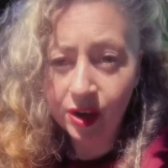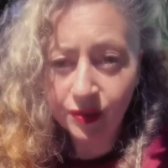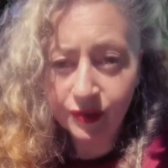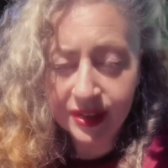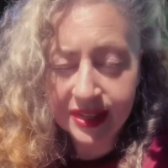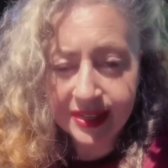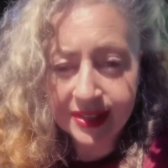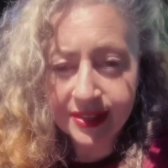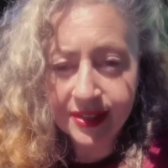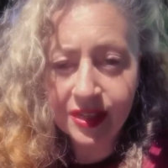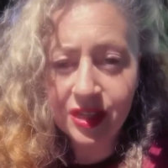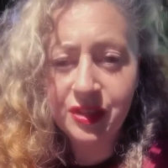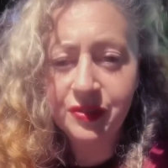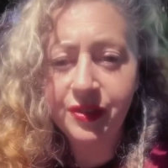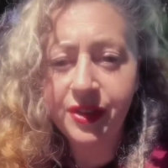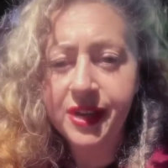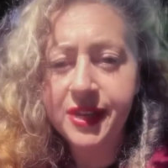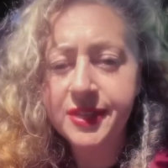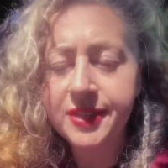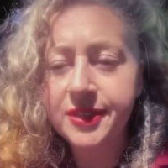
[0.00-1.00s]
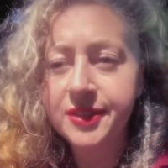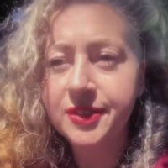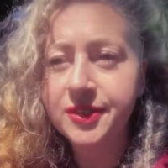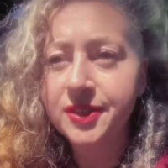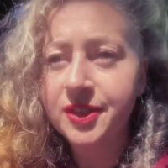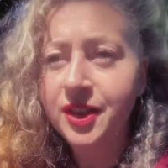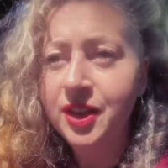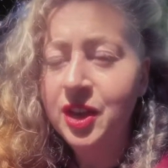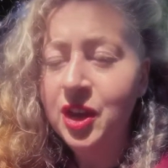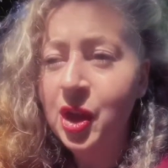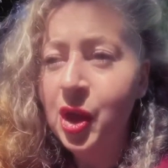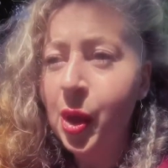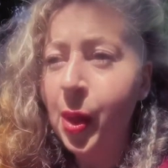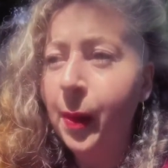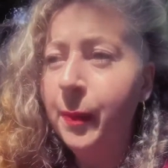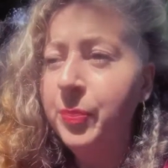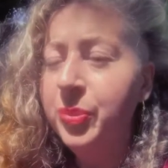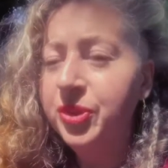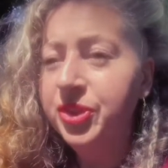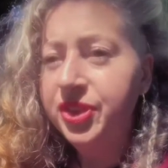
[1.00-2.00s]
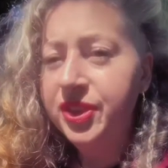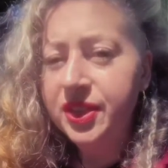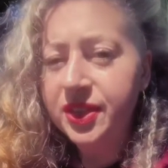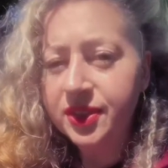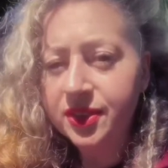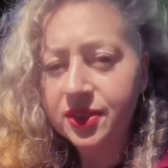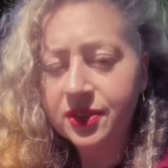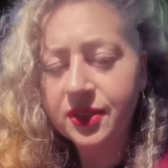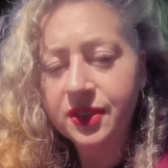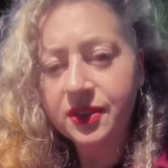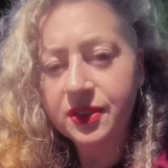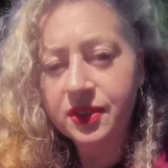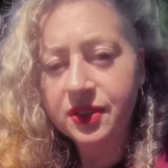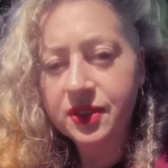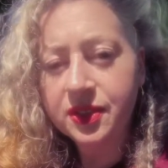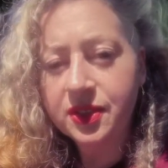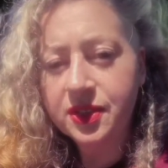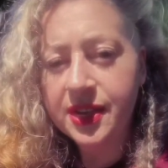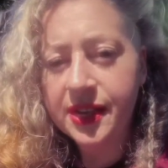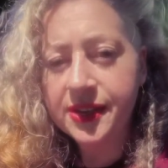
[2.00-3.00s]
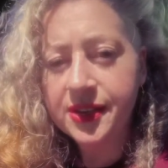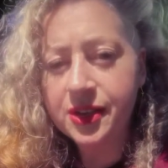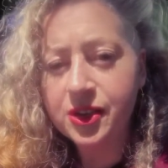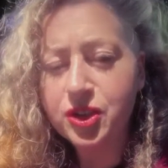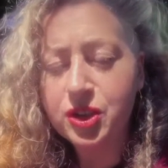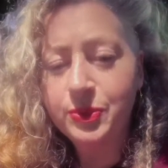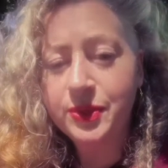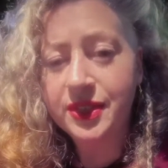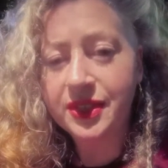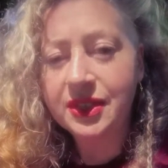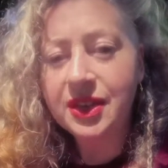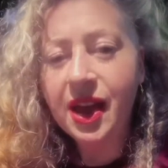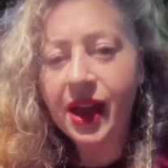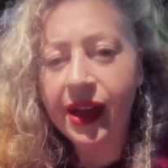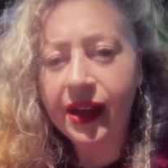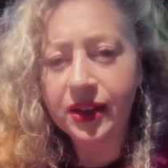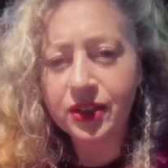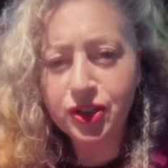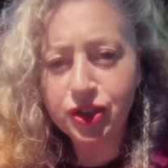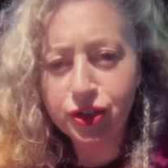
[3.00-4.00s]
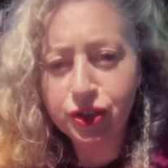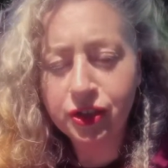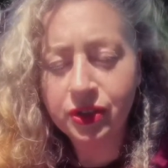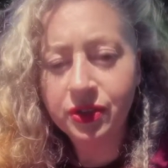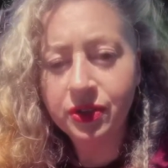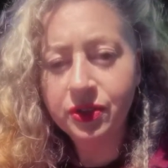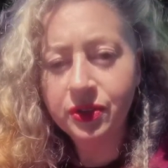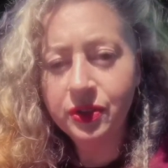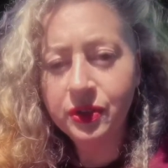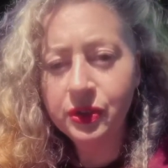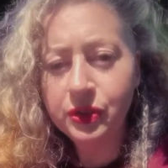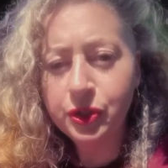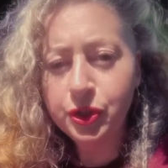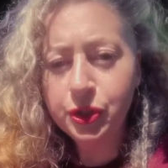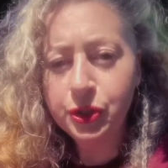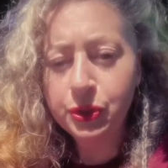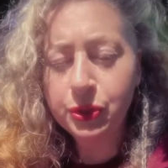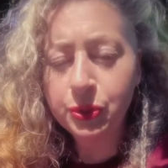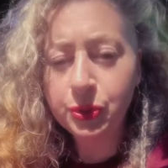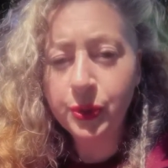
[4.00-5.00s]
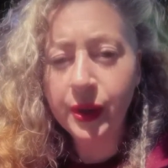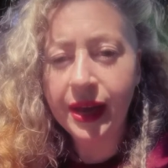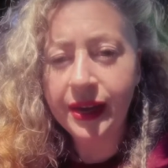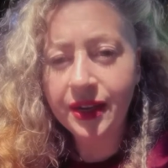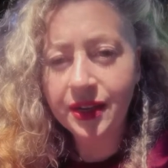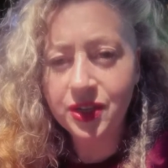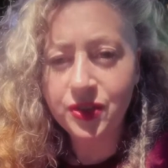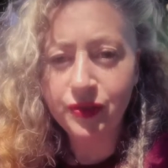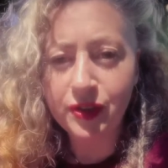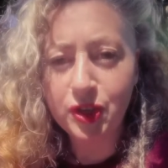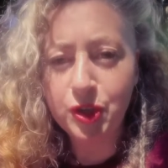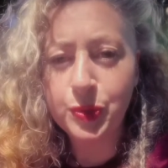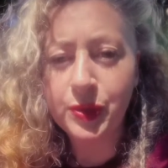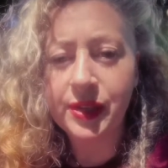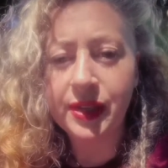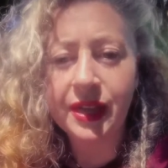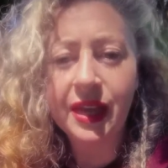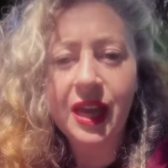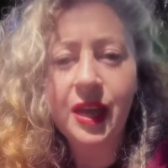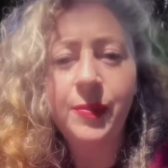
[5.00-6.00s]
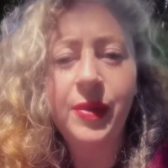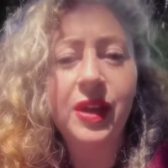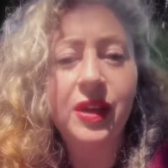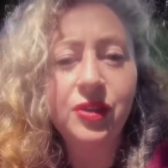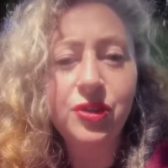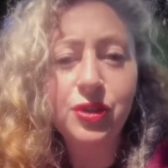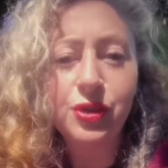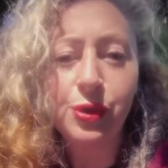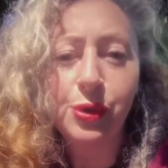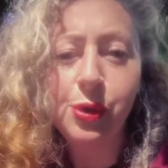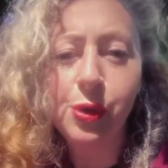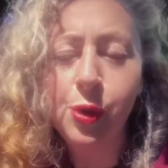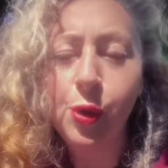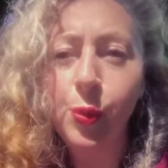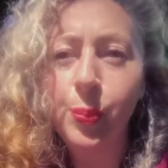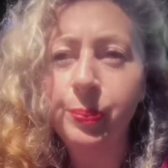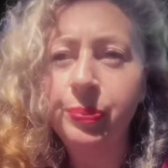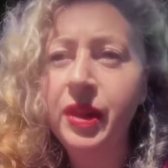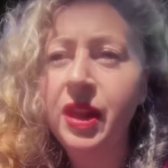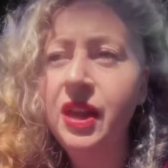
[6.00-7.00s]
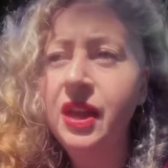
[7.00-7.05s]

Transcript: of listening devices, but this technology was attached to an individual that came into the home,